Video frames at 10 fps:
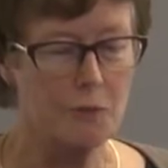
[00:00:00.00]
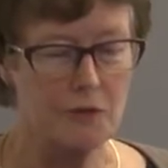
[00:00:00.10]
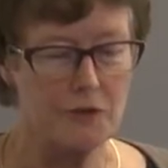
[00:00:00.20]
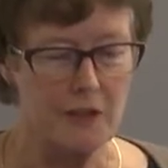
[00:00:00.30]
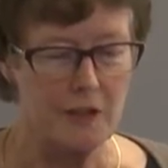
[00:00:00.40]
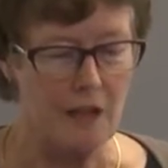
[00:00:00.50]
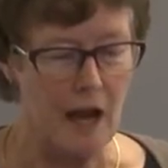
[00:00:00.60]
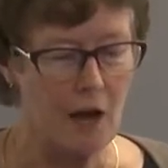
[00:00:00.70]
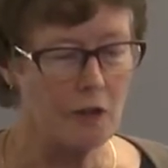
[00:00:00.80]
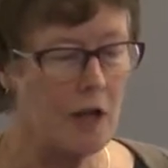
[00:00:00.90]
was the
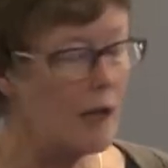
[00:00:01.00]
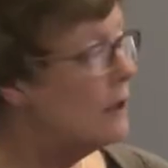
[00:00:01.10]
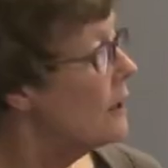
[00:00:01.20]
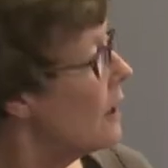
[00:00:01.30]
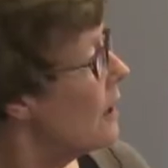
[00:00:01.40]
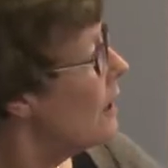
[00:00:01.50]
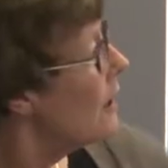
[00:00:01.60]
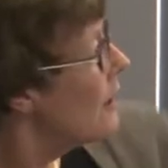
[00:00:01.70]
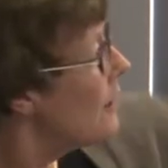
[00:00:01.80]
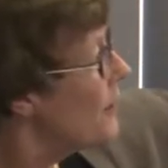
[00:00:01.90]
outline.
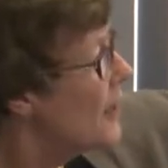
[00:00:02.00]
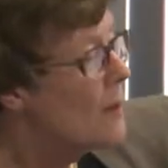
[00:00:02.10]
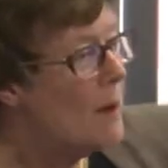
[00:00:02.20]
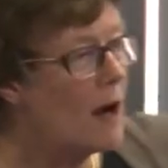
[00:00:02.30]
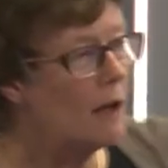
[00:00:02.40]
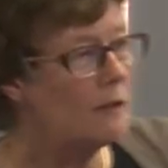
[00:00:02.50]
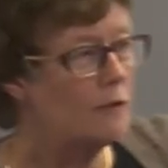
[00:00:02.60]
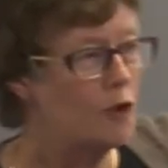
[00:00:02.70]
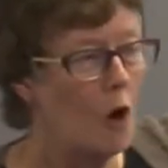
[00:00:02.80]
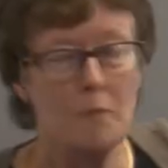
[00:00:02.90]
Think about
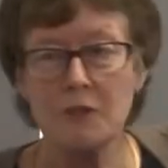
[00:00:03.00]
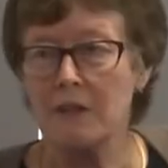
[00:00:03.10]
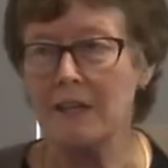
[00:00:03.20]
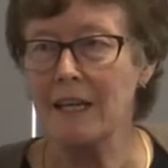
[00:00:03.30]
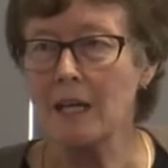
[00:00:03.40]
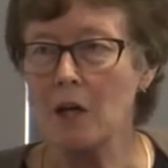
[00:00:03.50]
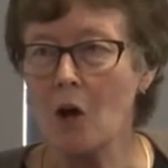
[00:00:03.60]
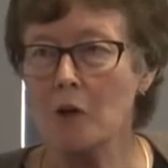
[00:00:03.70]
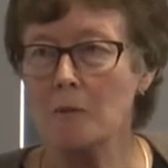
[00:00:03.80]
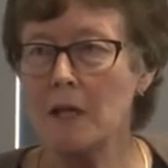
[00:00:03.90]
jobs and the gig
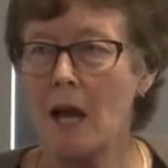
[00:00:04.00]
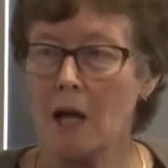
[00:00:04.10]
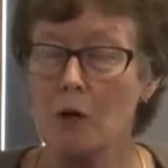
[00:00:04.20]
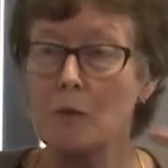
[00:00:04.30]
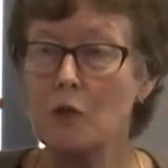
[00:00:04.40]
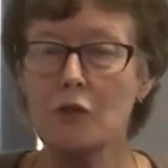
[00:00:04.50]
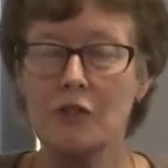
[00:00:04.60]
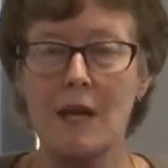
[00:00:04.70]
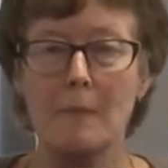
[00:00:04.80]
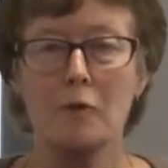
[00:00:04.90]
economy. How can we use
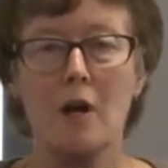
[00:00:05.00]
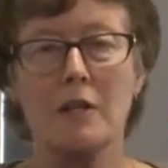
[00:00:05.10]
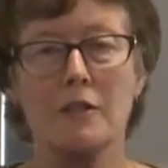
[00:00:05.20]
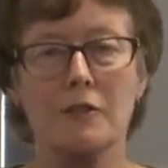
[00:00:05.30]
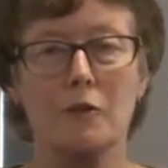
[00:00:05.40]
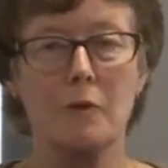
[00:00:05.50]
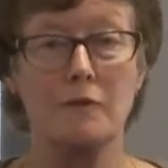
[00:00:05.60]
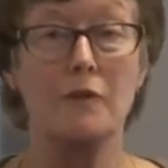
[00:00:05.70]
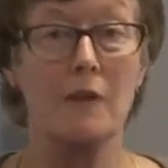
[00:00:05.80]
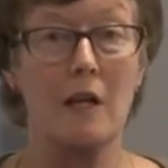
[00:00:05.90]
the apparatus that we've
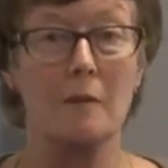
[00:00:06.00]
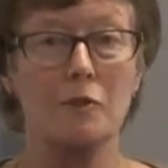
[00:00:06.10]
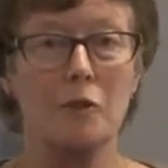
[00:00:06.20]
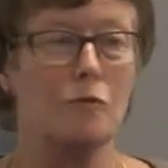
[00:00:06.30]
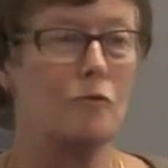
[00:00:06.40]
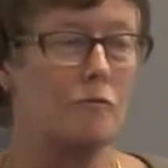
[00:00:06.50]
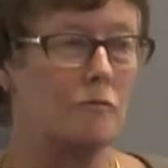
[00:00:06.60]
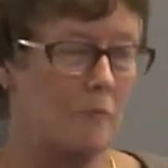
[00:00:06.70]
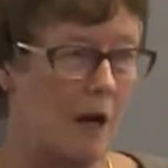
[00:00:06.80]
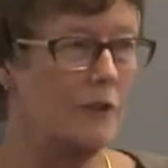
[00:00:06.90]
developed to
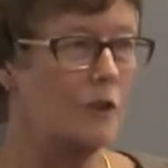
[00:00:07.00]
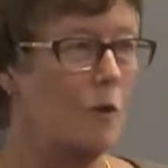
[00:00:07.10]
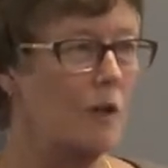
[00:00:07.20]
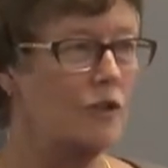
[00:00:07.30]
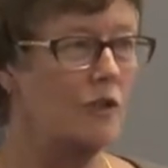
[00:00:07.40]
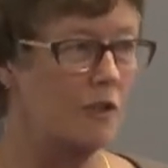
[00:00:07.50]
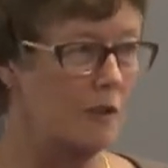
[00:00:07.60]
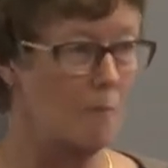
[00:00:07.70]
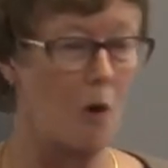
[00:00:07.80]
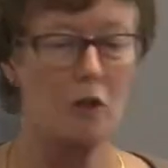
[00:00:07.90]
answer questions, to
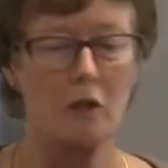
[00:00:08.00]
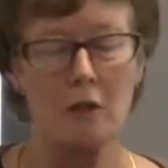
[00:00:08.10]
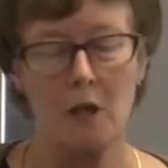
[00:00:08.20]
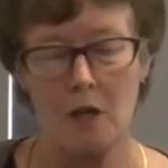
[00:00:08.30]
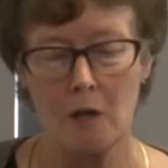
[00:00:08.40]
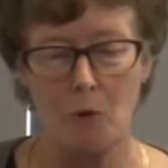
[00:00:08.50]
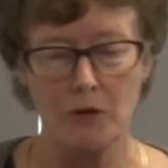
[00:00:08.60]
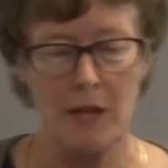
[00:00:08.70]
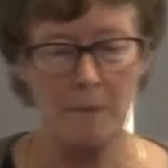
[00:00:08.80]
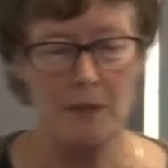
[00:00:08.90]
model
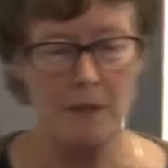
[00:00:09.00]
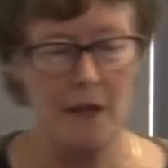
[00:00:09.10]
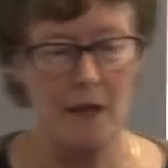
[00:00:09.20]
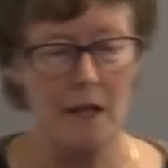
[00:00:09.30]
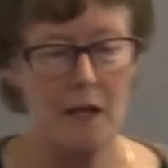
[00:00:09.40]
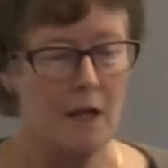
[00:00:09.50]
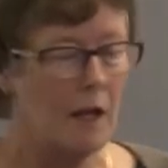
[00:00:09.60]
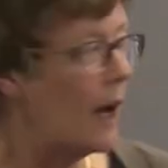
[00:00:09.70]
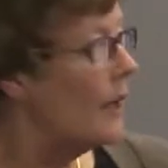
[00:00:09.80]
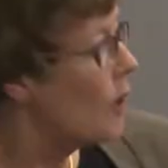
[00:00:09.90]
what's happening there,
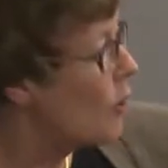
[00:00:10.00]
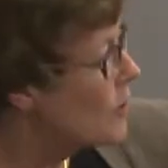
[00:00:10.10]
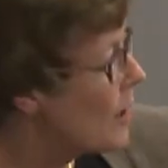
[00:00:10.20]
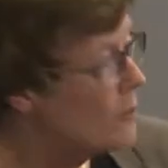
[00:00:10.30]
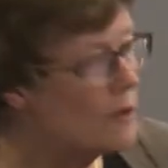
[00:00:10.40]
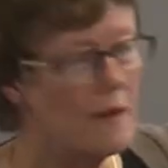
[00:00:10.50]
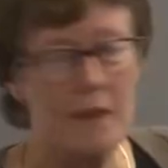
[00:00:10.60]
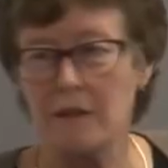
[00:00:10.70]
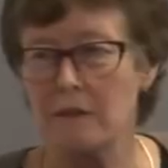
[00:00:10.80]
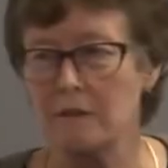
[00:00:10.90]
and a whole number of
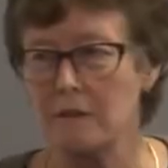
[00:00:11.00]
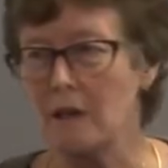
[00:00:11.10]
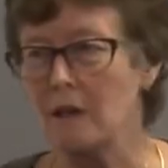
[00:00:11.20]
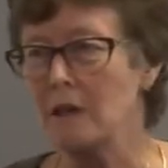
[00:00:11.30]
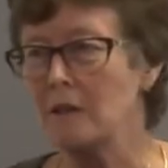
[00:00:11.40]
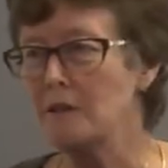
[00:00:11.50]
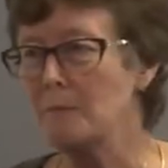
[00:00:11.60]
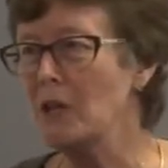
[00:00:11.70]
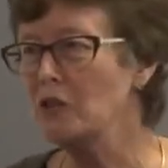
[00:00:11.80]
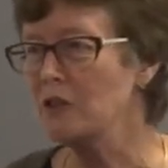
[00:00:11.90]
other uh,
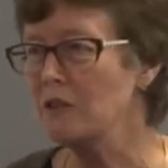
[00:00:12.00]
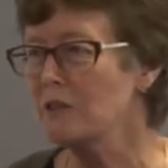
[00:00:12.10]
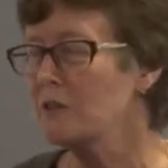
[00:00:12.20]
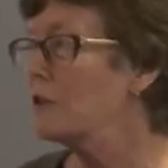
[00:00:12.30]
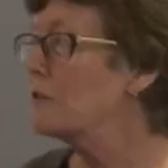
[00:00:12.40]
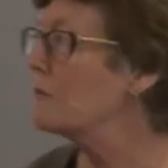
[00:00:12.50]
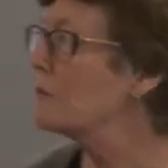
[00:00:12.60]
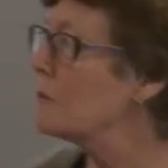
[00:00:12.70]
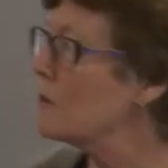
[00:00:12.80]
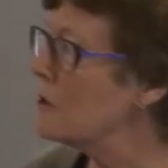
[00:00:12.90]
dimensions that,
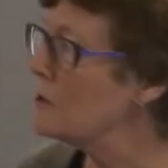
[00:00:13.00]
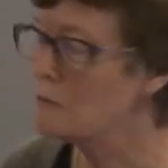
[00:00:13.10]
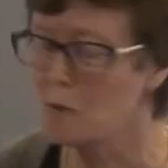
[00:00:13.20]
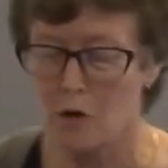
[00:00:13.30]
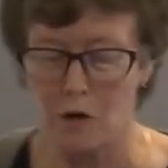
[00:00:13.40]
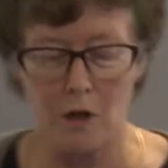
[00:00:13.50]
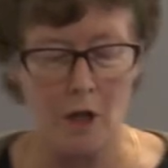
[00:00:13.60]
that were